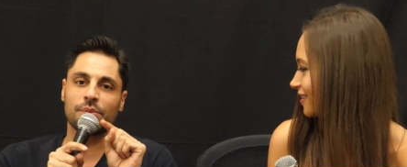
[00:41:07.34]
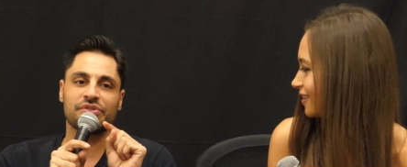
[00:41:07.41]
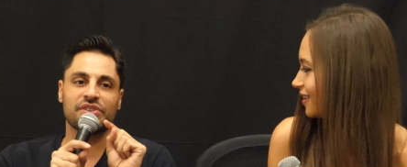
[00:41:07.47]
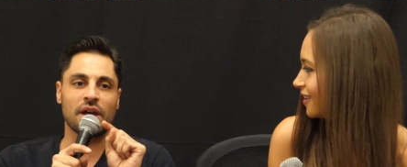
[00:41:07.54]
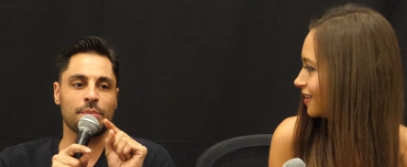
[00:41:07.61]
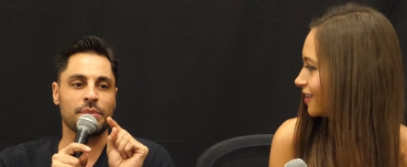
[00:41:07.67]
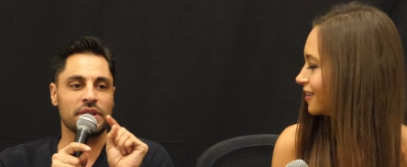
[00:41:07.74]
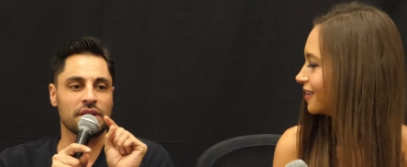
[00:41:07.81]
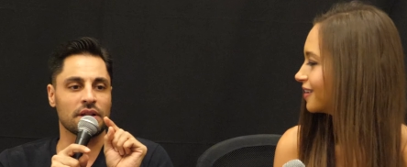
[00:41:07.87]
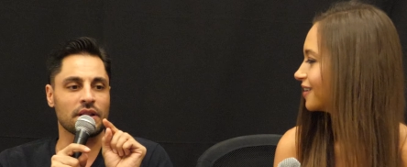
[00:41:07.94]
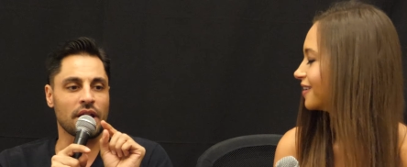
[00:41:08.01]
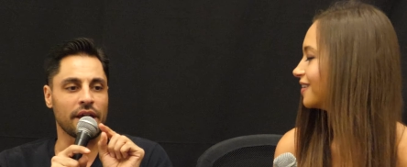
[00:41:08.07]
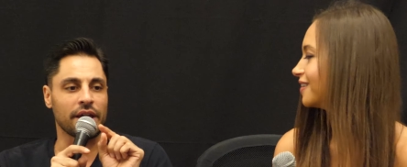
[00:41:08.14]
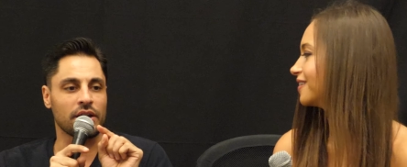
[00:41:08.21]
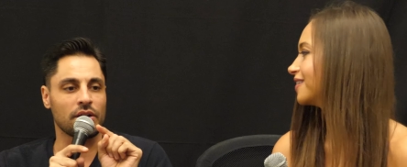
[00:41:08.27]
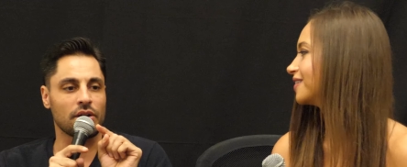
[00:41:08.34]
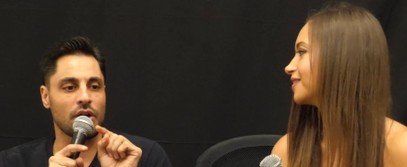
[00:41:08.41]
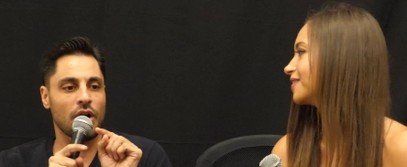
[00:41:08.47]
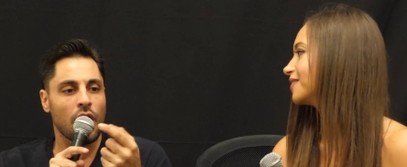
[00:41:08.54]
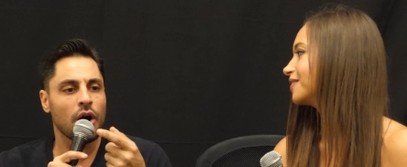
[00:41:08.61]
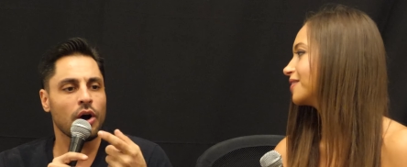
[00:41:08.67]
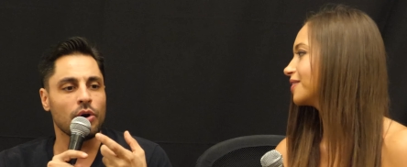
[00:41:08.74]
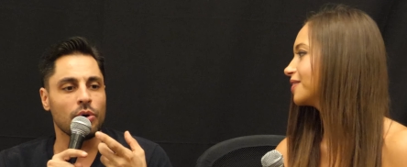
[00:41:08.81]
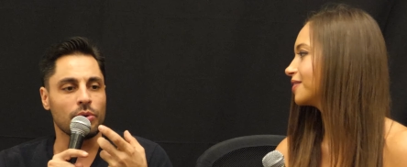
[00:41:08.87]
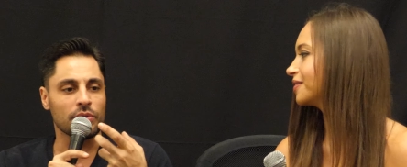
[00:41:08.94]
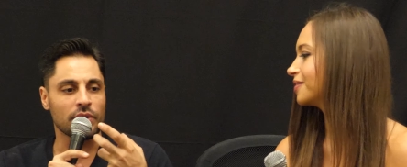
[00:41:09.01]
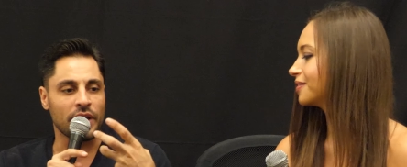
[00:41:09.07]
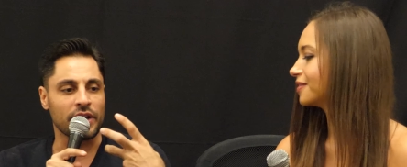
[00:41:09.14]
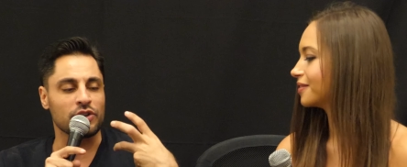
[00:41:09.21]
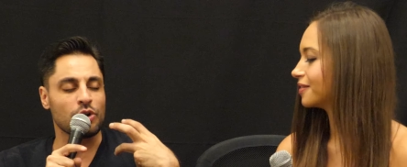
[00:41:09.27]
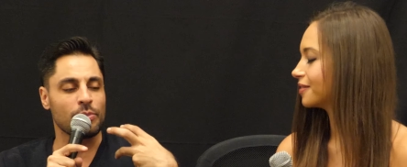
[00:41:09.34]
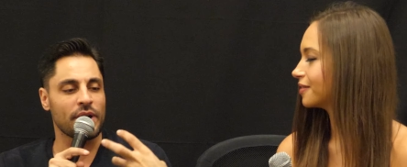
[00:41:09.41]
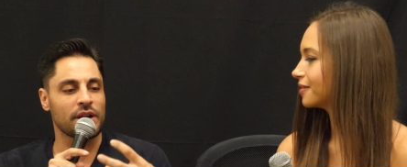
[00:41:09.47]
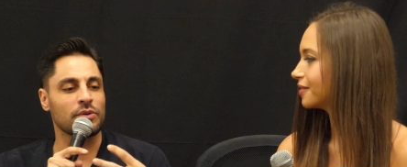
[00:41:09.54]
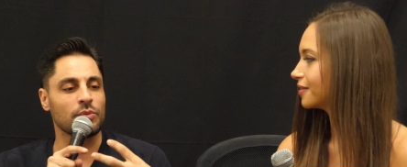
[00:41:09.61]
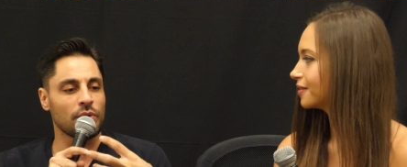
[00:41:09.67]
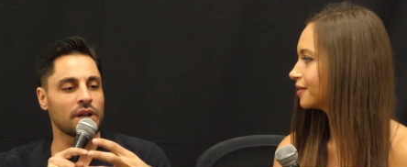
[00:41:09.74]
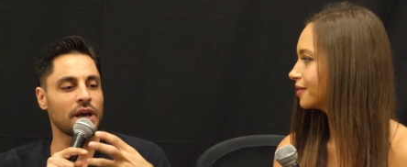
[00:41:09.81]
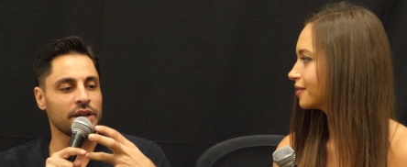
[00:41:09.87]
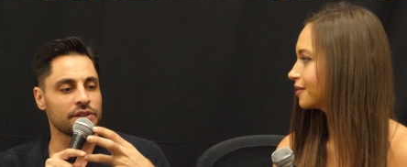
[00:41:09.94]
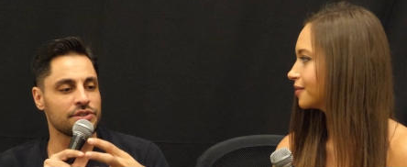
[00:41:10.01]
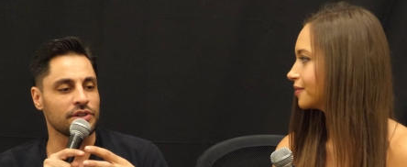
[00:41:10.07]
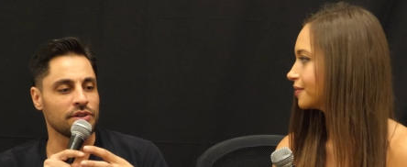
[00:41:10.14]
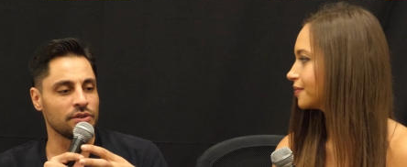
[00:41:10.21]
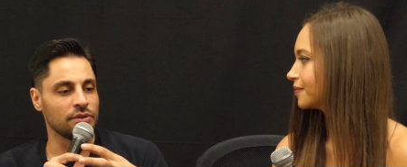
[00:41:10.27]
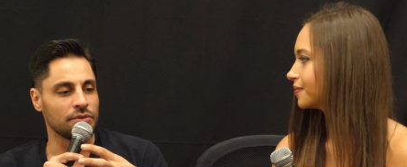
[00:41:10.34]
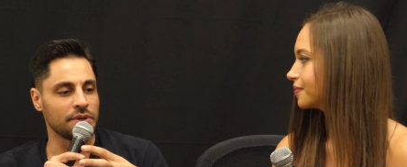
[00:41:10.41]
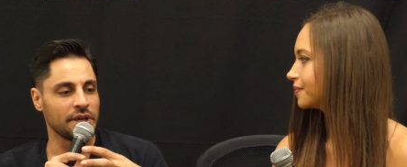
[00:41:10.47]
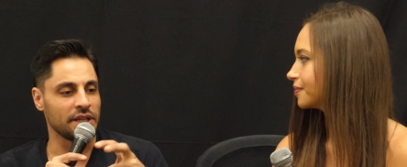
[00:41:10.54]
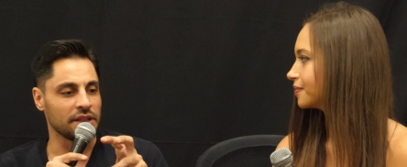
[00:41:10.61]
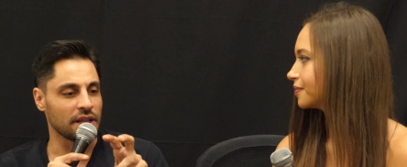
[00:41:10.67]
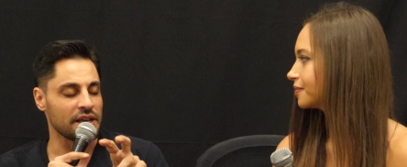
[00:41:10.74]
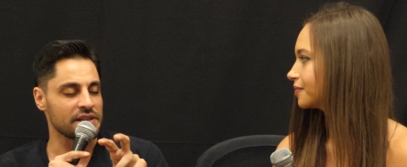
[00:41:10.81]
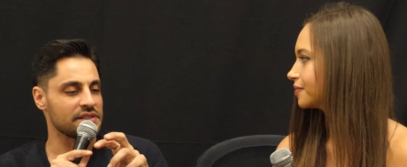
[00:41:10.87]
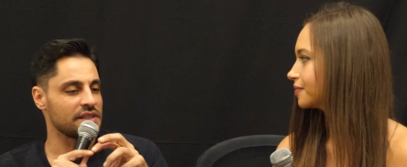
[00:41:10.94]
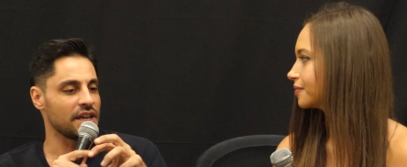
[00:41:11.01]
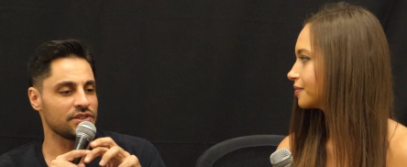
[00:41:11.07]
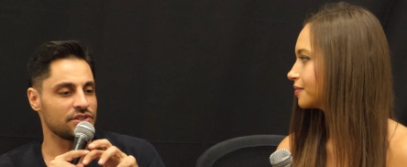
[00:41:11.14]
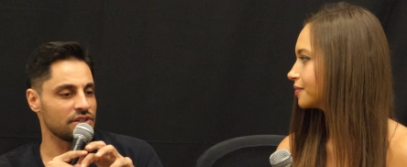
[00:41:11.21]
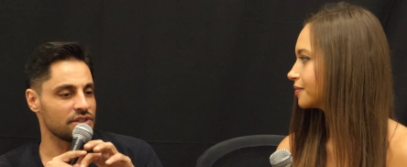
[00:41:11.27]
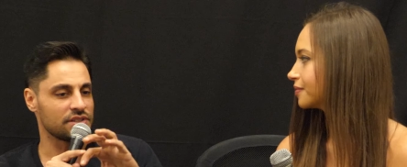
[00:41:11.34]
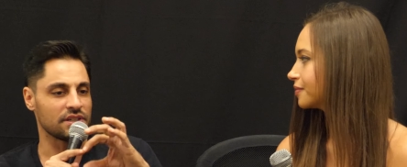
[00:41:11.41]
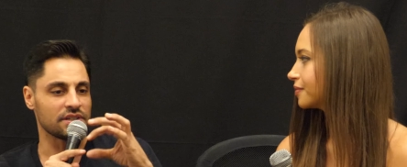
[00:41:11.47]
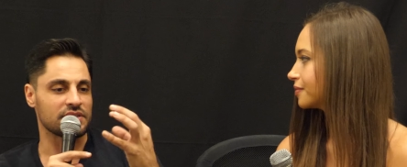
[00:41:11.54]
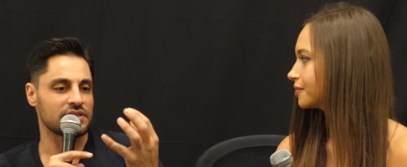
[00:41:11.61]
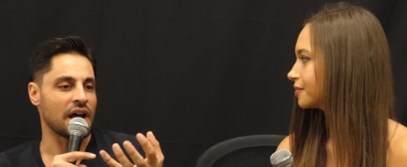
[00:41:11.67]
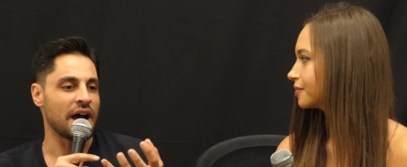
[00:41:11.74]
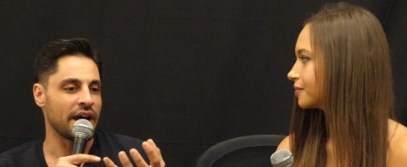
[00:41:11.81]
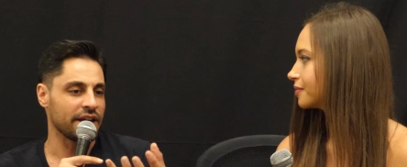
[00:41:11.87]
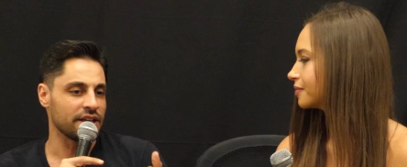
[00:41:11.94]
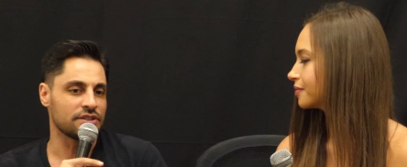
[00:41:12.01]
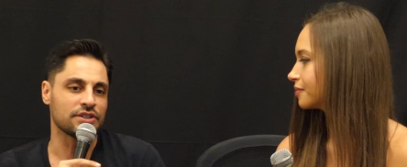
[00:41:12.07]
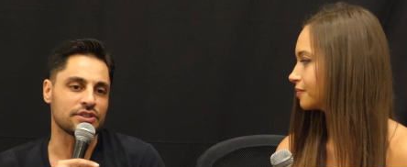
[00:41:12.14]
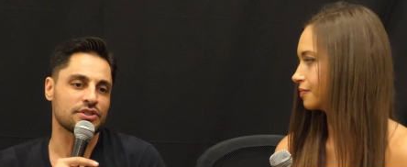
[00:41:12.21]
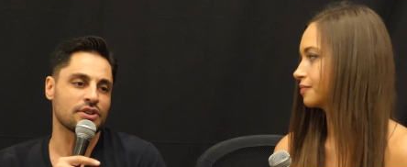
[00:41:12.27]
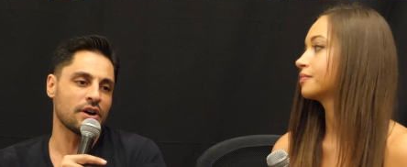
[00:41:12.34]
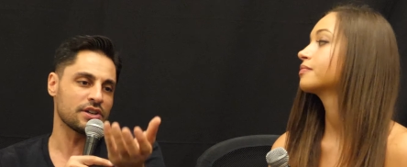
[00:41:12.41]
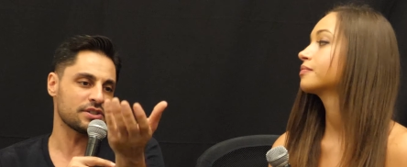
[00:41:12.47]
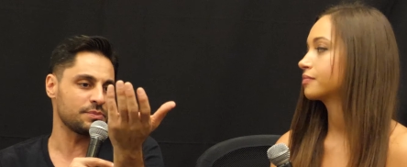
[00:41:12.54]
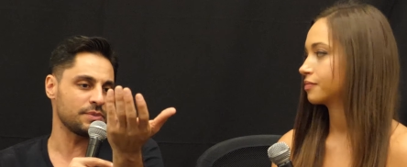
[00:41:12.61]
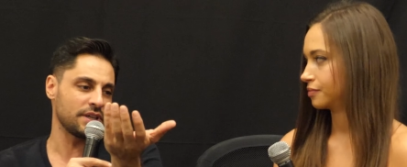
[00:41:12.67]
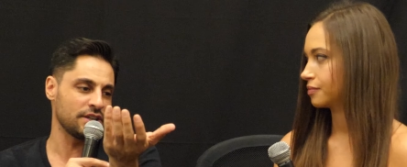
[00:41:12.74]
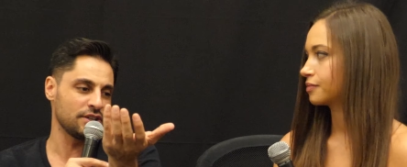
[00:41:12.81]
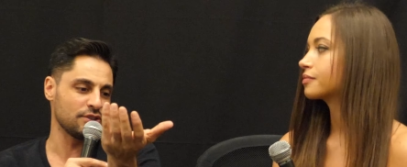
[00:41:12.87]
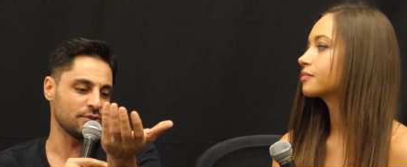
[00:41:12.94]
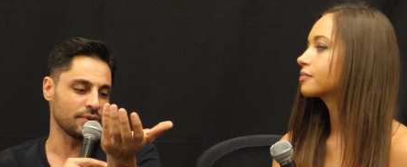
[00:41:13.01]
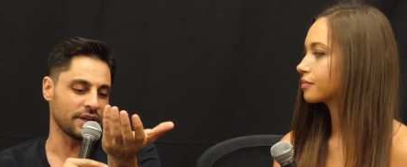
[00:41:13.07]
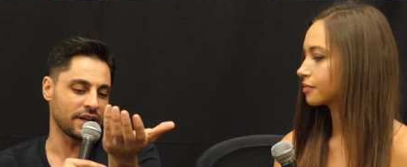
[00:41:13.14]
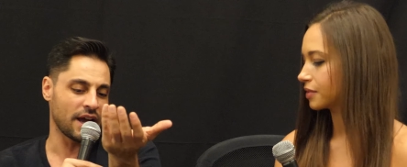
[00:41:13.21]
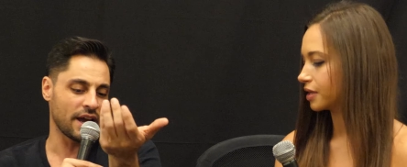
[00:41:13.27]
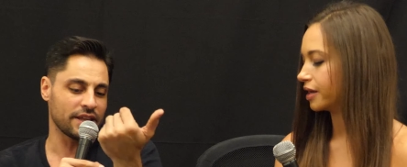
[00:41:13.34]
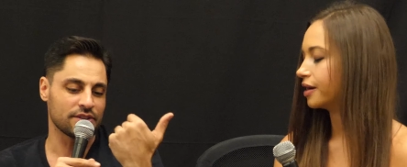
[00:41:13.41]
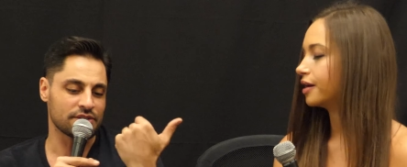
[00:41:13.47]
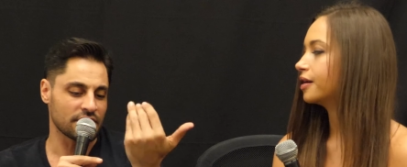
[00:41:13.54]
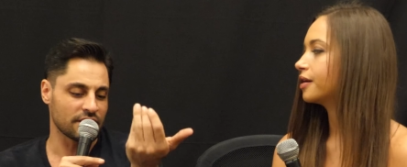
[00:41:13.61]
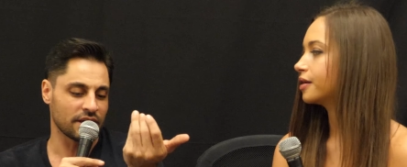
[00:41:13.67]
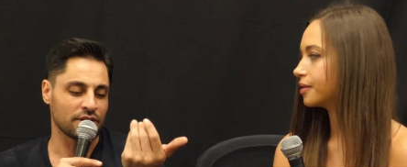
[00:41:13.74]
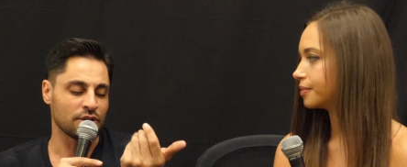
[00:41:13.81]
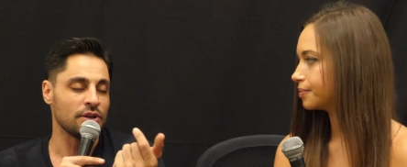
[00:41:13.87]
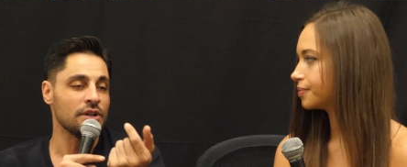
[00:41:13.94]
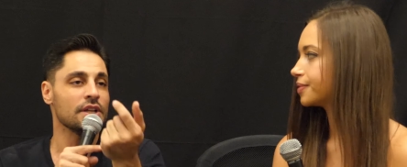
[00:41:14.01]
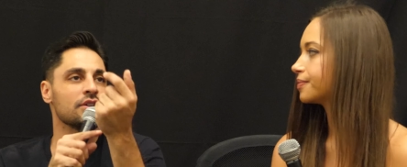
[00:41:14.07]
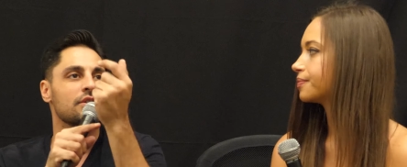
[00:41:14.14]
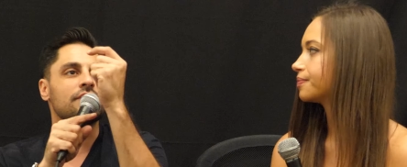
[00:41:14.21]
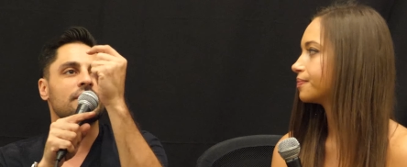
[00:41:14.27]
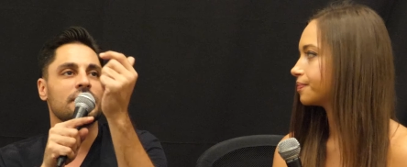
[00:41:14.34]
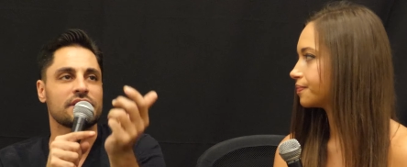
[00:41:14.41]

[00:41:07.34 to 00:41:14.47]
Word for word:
Speaker 1: upset me that like oh like no matter what I do unless they just decide to toss me into it yeah. I there's nothing to do. So they